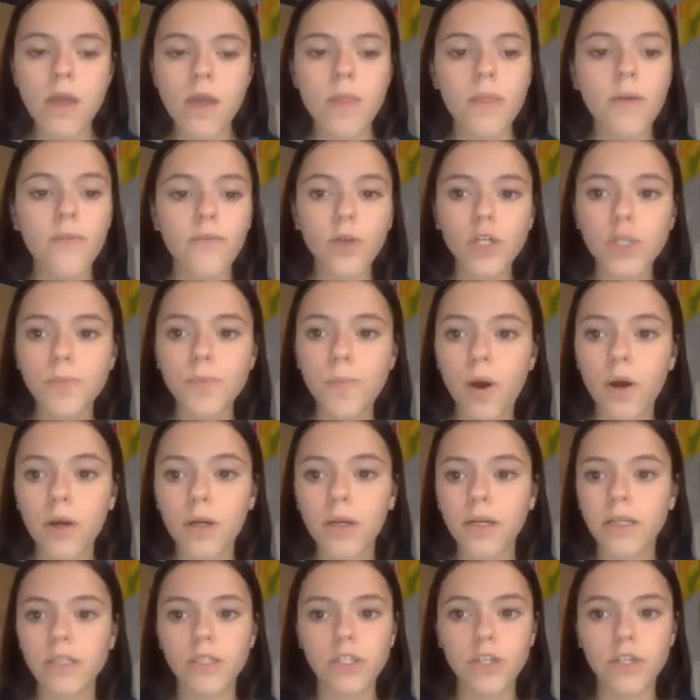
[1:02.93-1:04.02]
The first
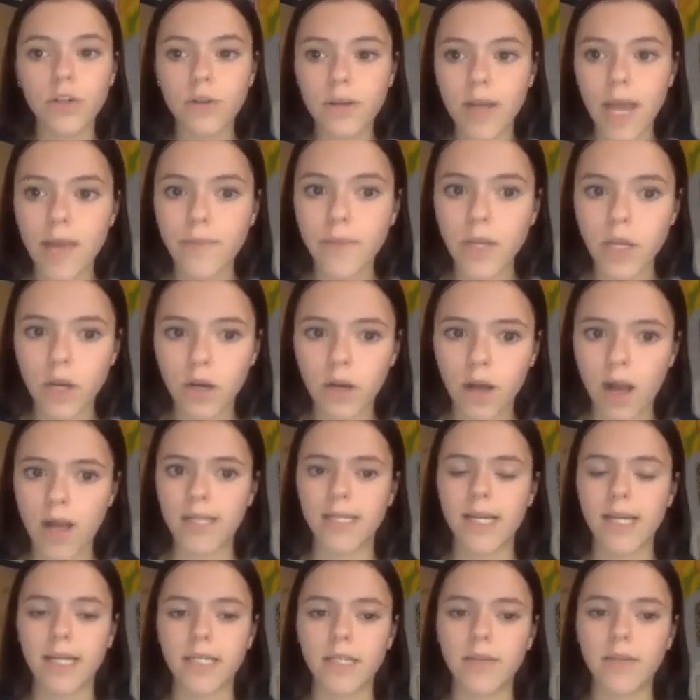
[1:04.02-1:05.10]
part is your name and your
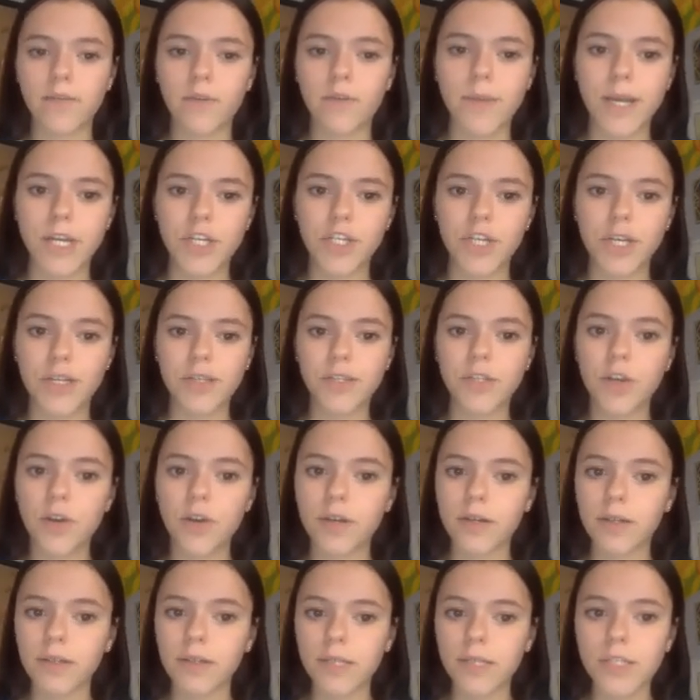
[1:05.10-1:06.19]
contact information. So you're
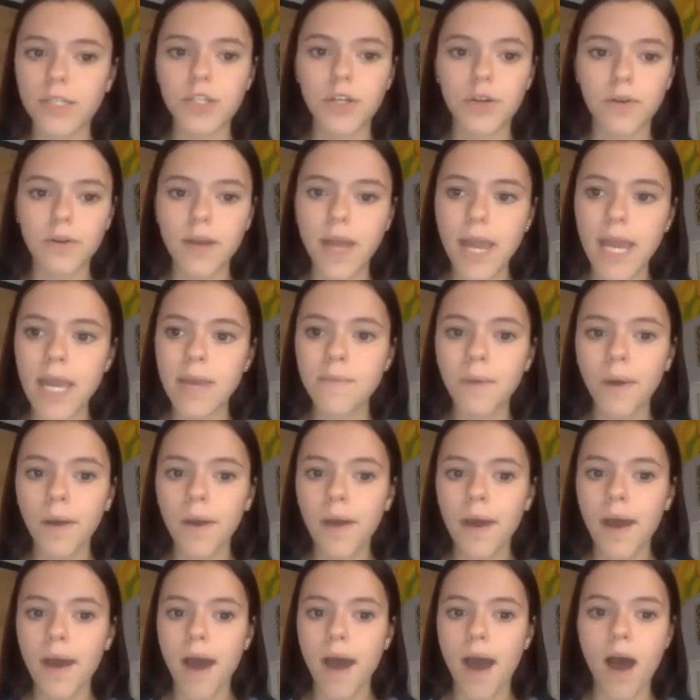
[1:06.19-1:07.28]
going to list your name,
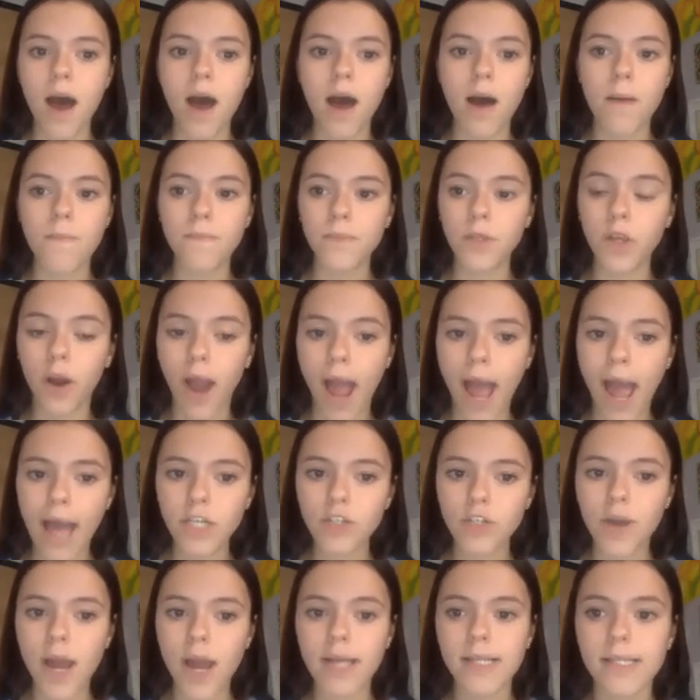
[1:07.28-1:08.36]
your
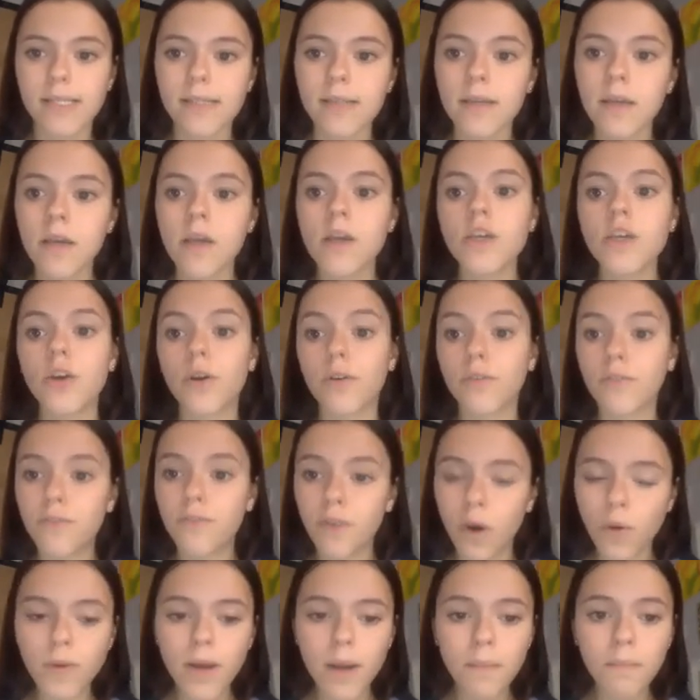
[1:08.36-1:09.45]
address, your
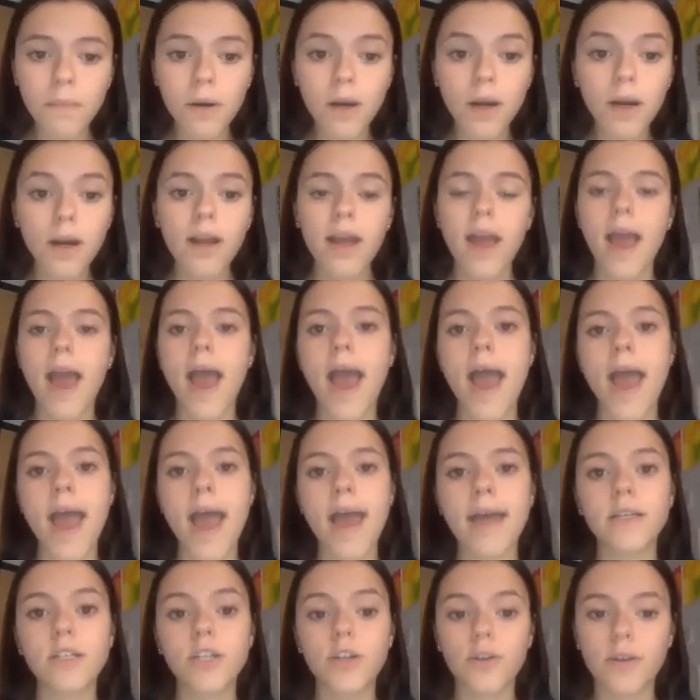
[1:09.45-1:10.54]
phone number,
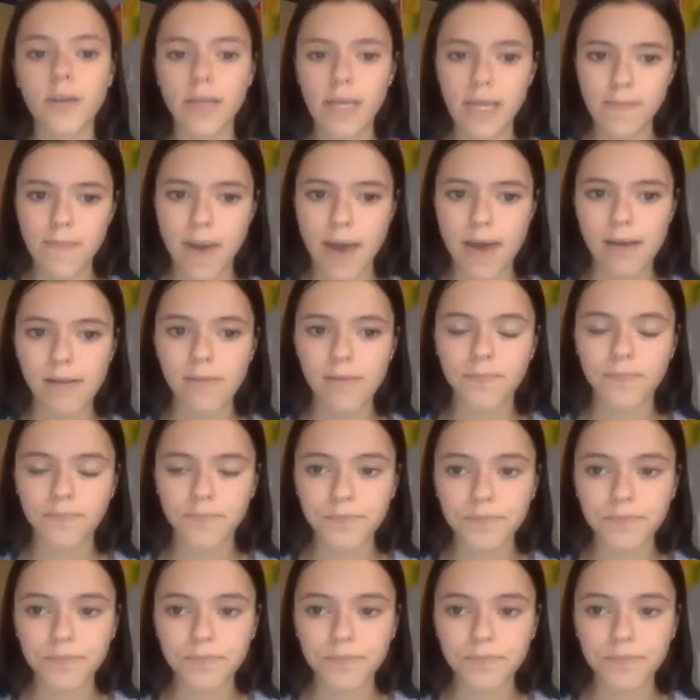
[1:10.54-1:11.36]
and your email.